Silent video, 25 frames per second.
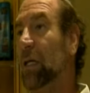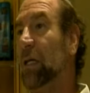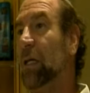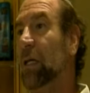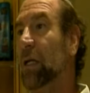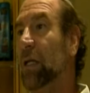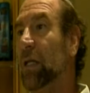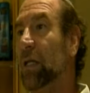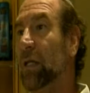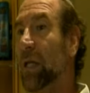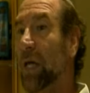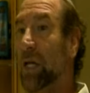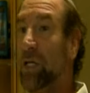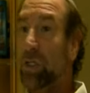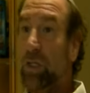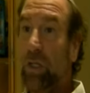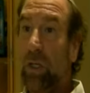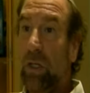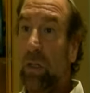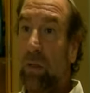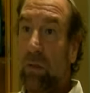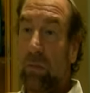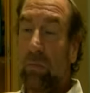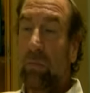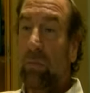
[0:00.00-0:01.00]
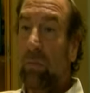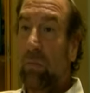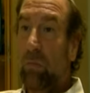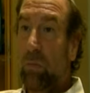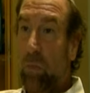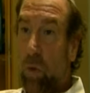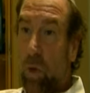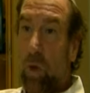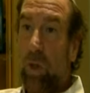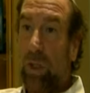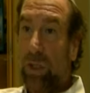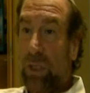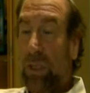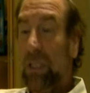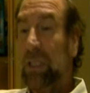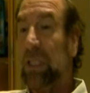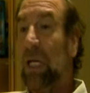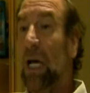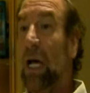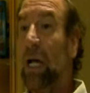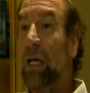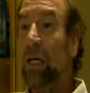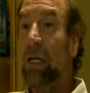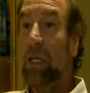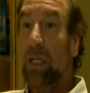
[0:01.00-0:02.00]
that is a moral
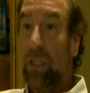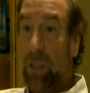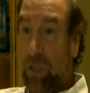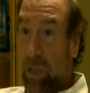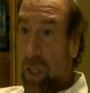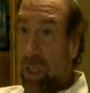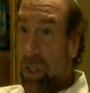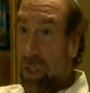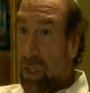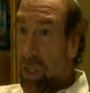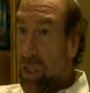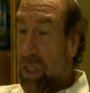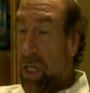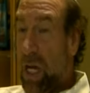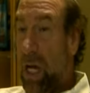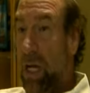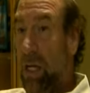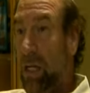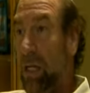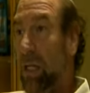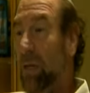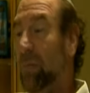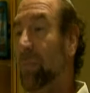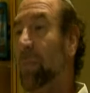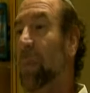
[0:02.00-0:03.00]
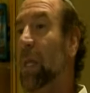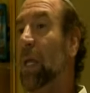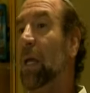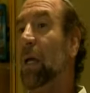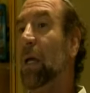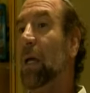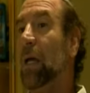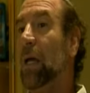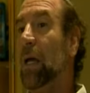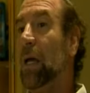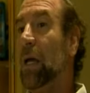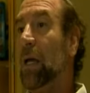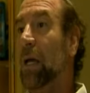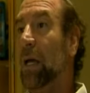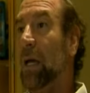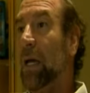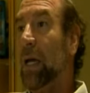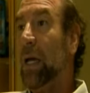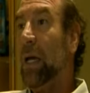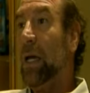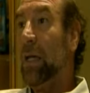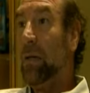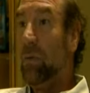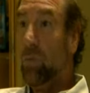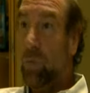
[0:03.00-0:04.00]
society, a just society?
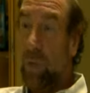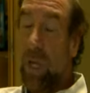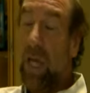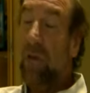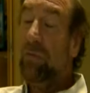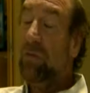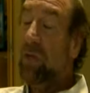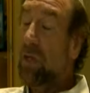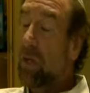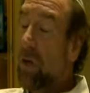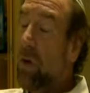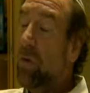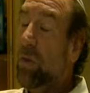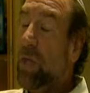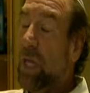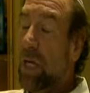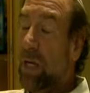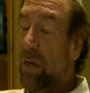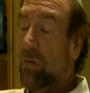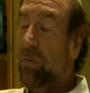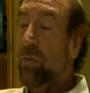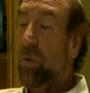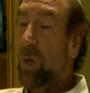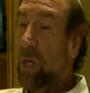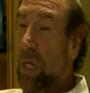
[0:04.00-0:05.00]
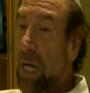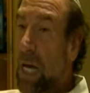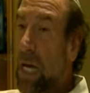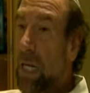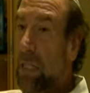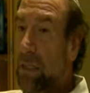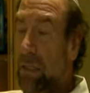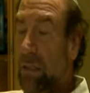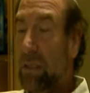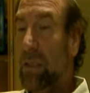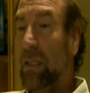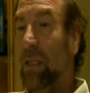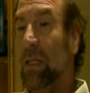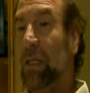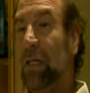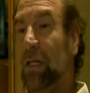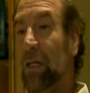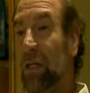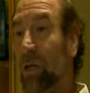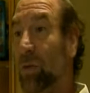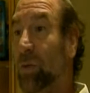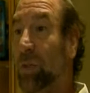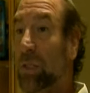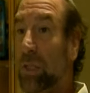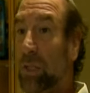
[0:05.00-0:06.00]
And we have to know that if we're not, there
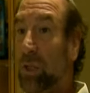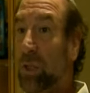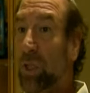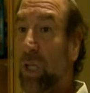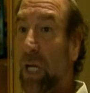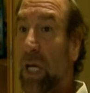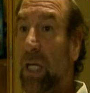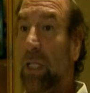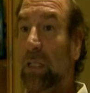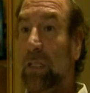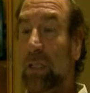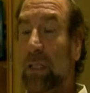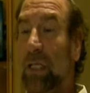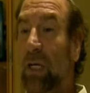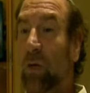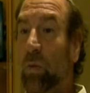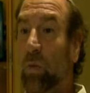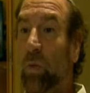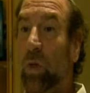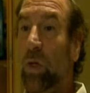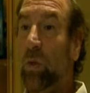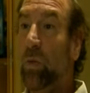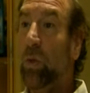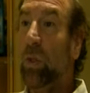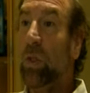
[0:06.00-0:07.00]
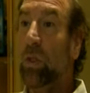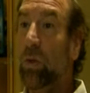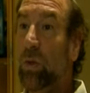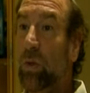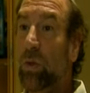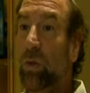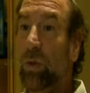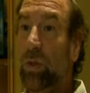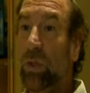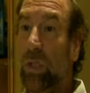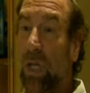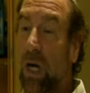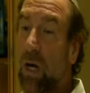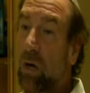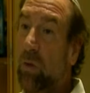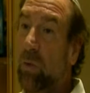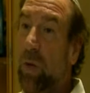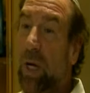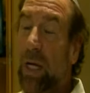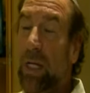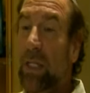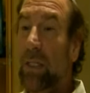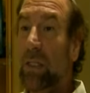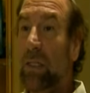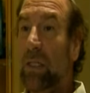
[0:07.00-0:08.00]
is a chance that we will lose our
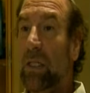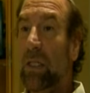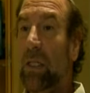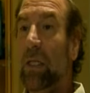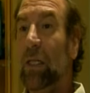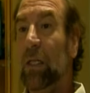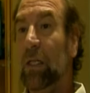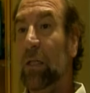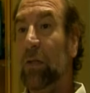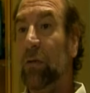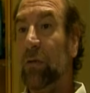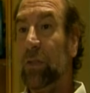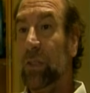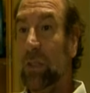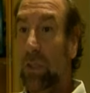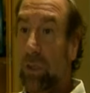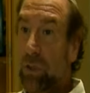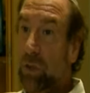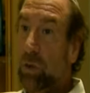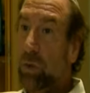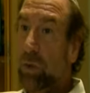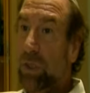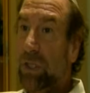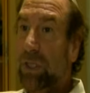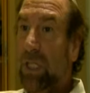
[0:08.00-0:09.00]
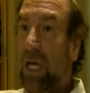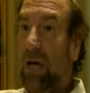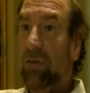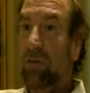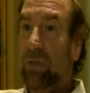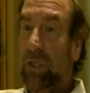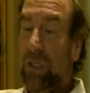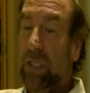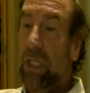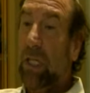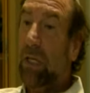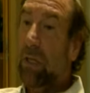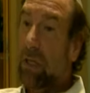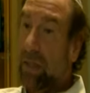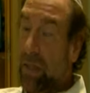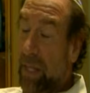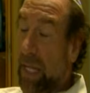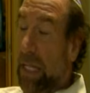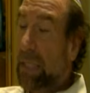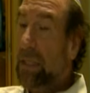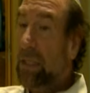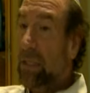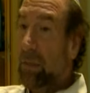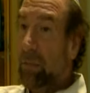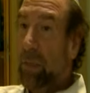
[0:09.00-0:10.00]
right to Jewish sovereignty. That's
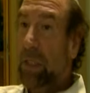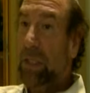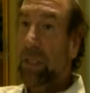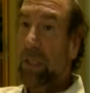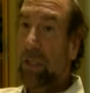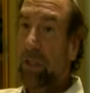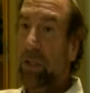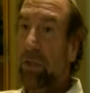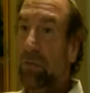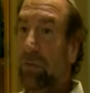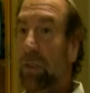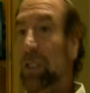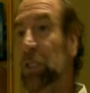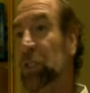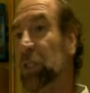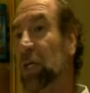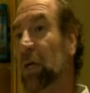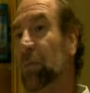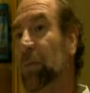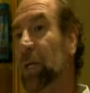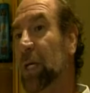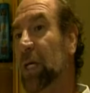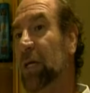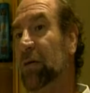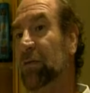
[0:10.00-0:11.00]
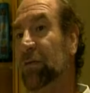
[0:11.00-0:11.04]
the message of Tisha B'av.